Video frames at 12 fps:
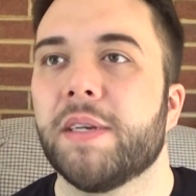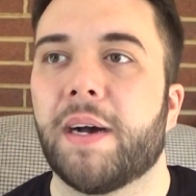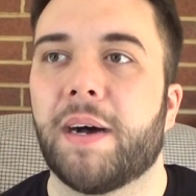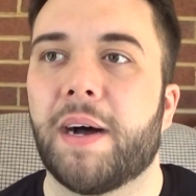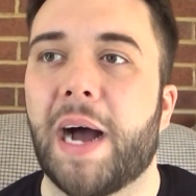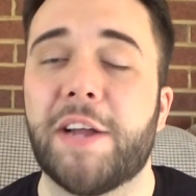
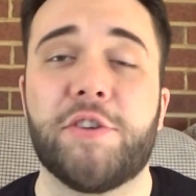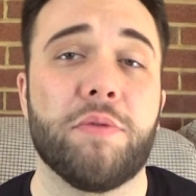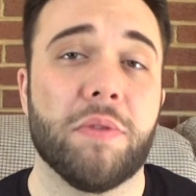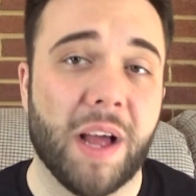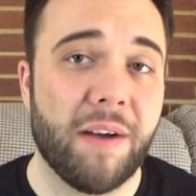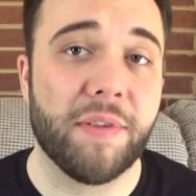I do
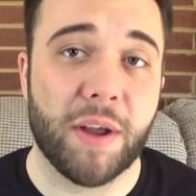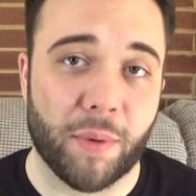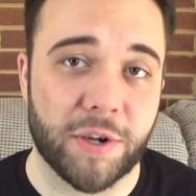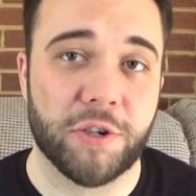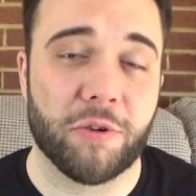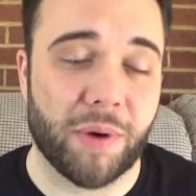love the
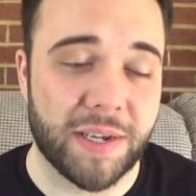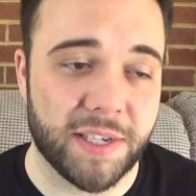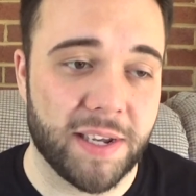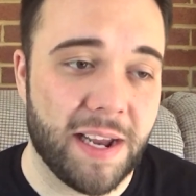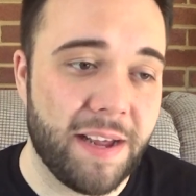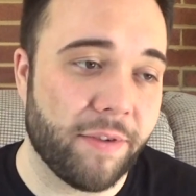original
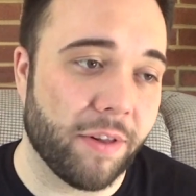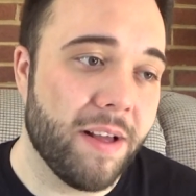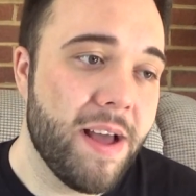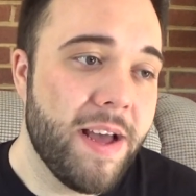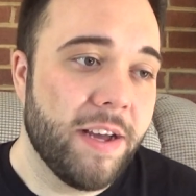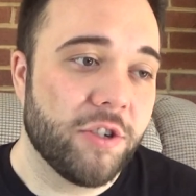Resident Evil,
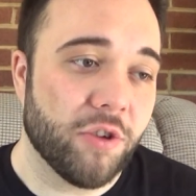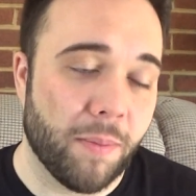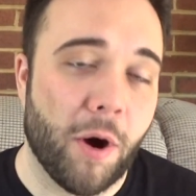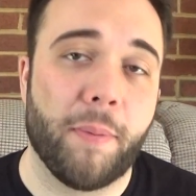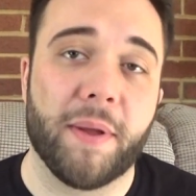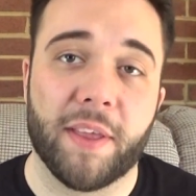so I'm
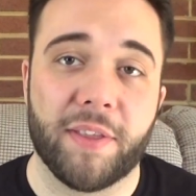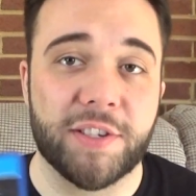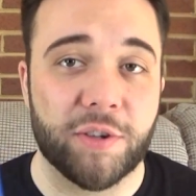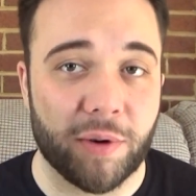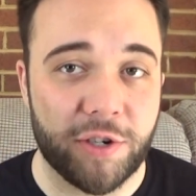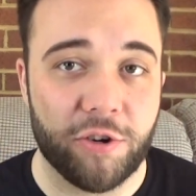hoping that
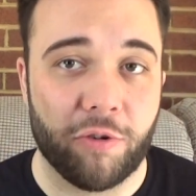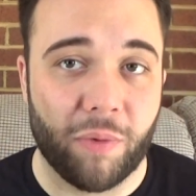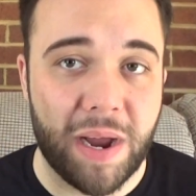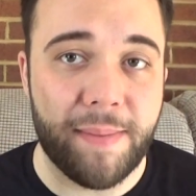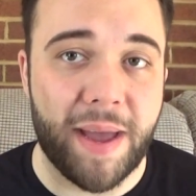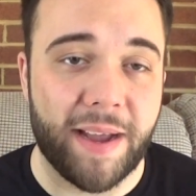this original
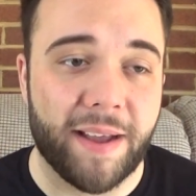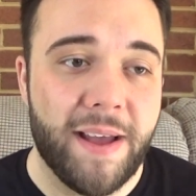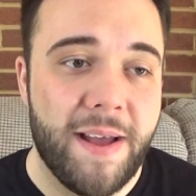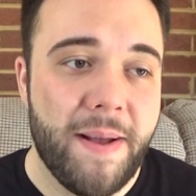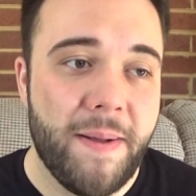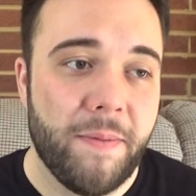remake
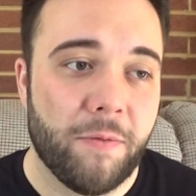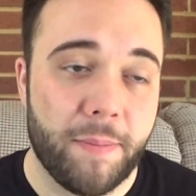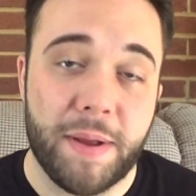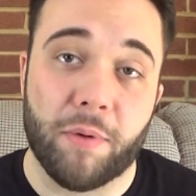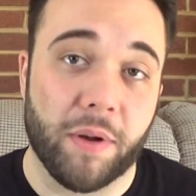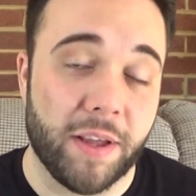will
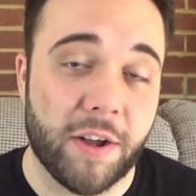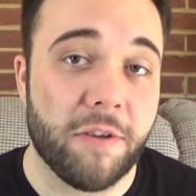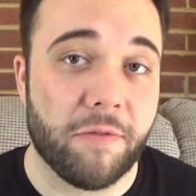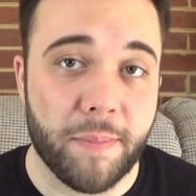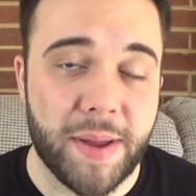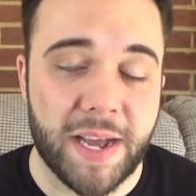be really
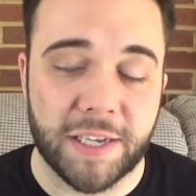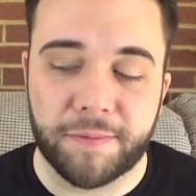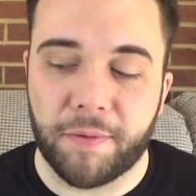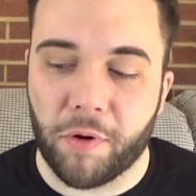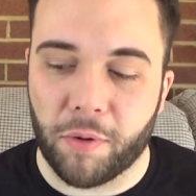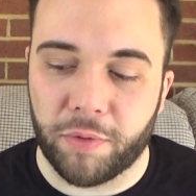good for
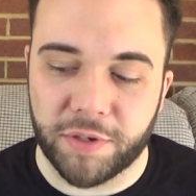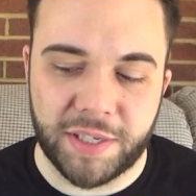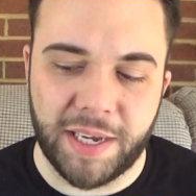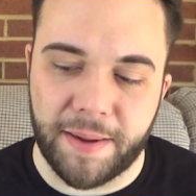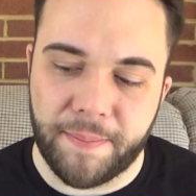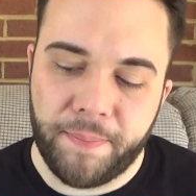PS4. We'll
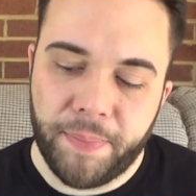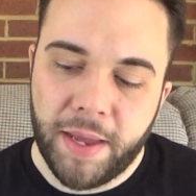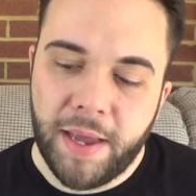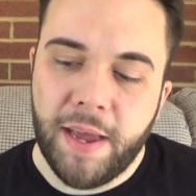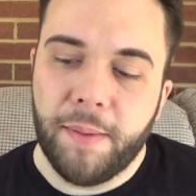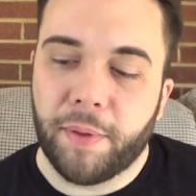see.
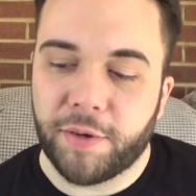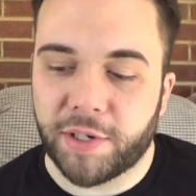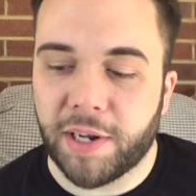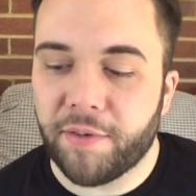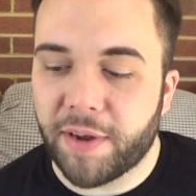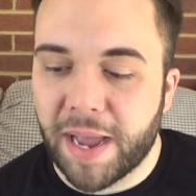But there's
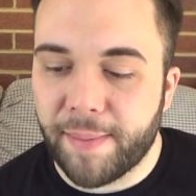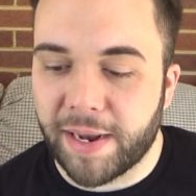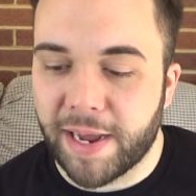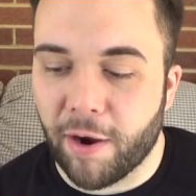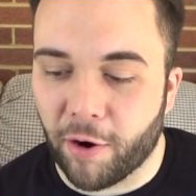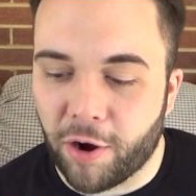another game
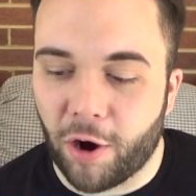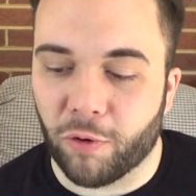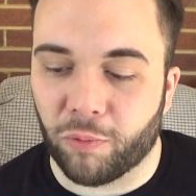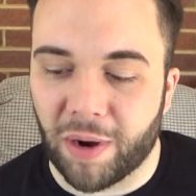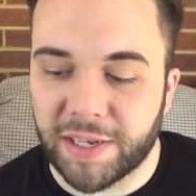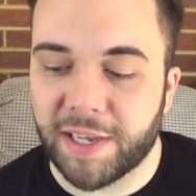in here
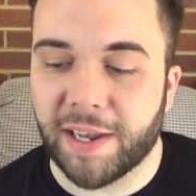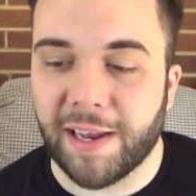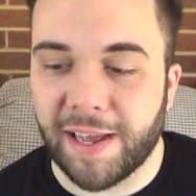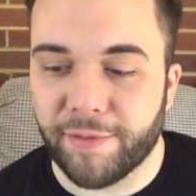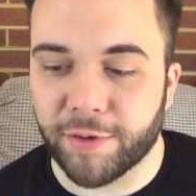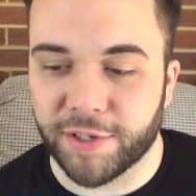called
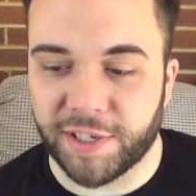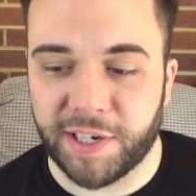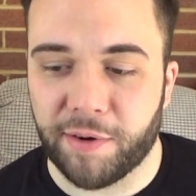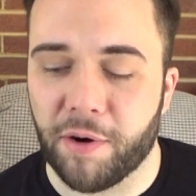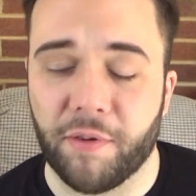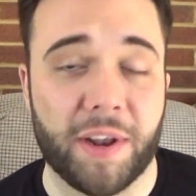Resident Evil
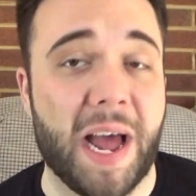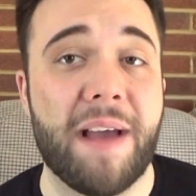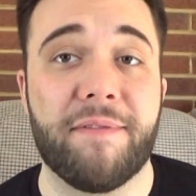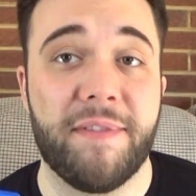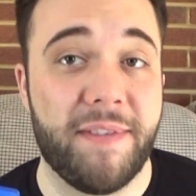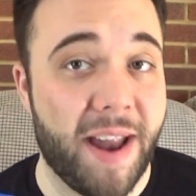0 that I
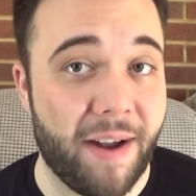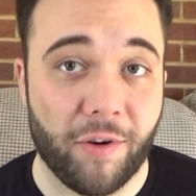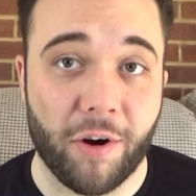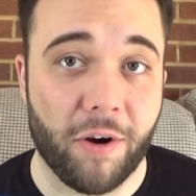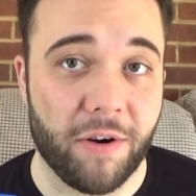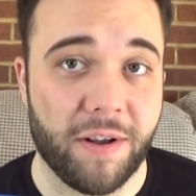have
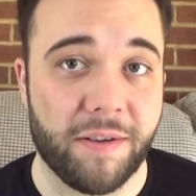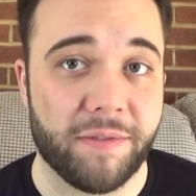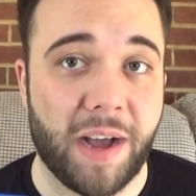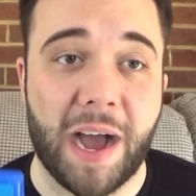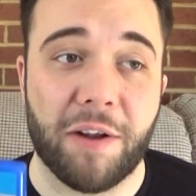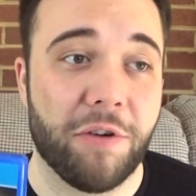never heard
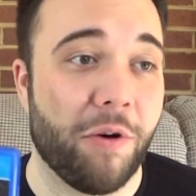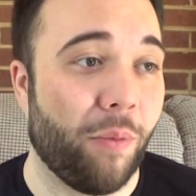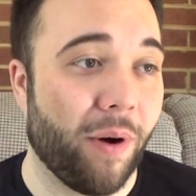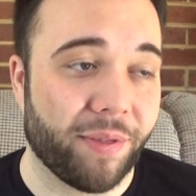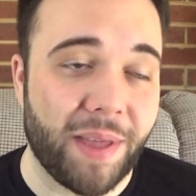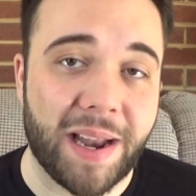of. I don't know
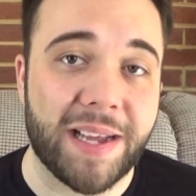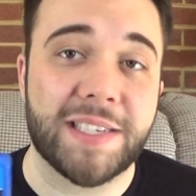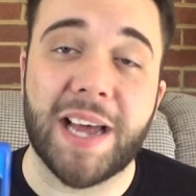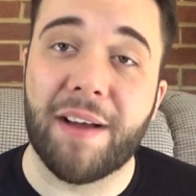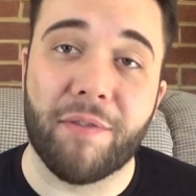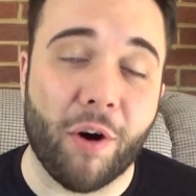what that
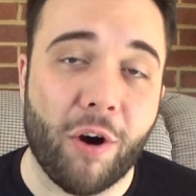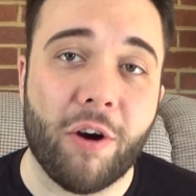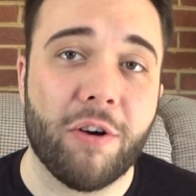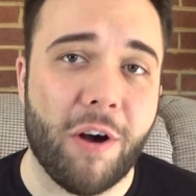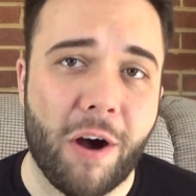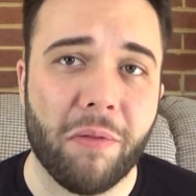is. I've
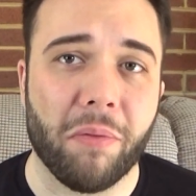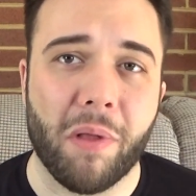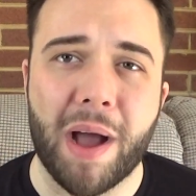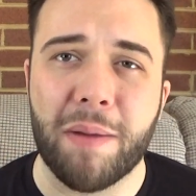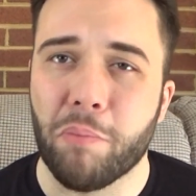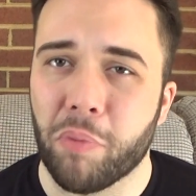heard
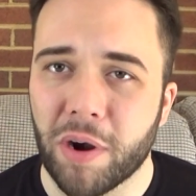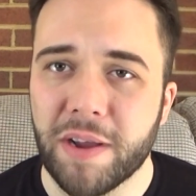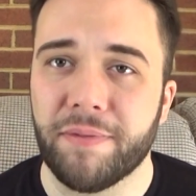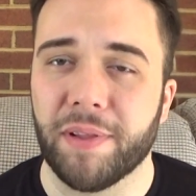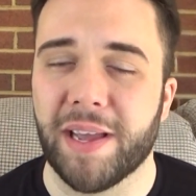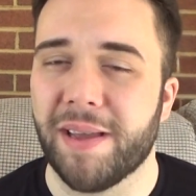online
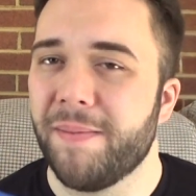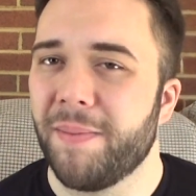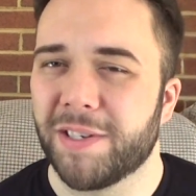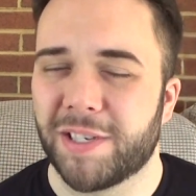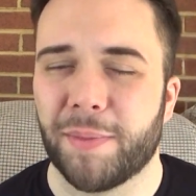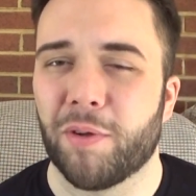briefly,
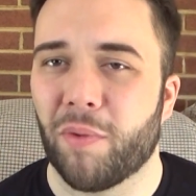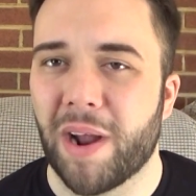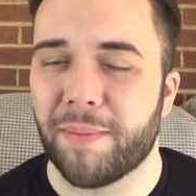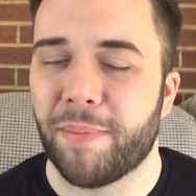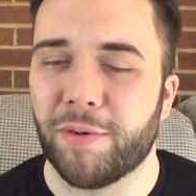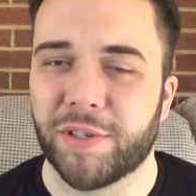on some of the
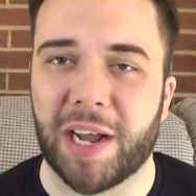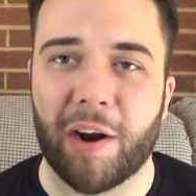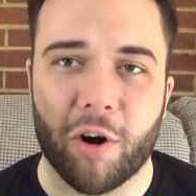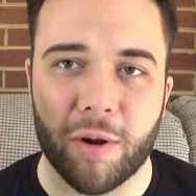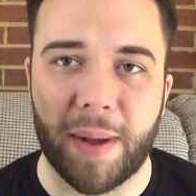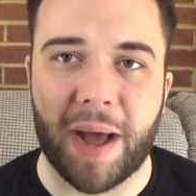Reddit posts I
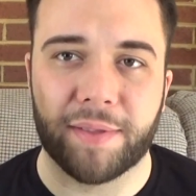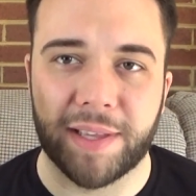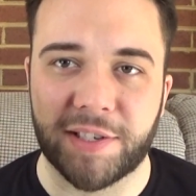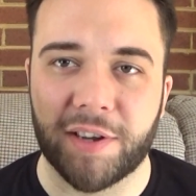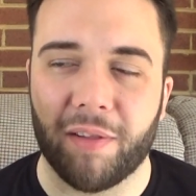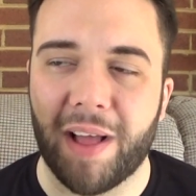heard about
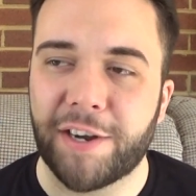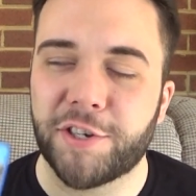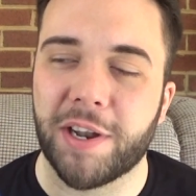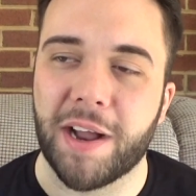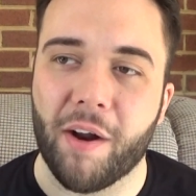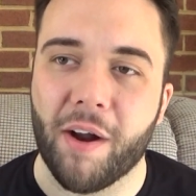this
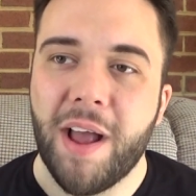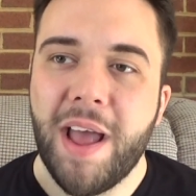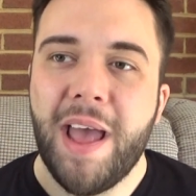collection here,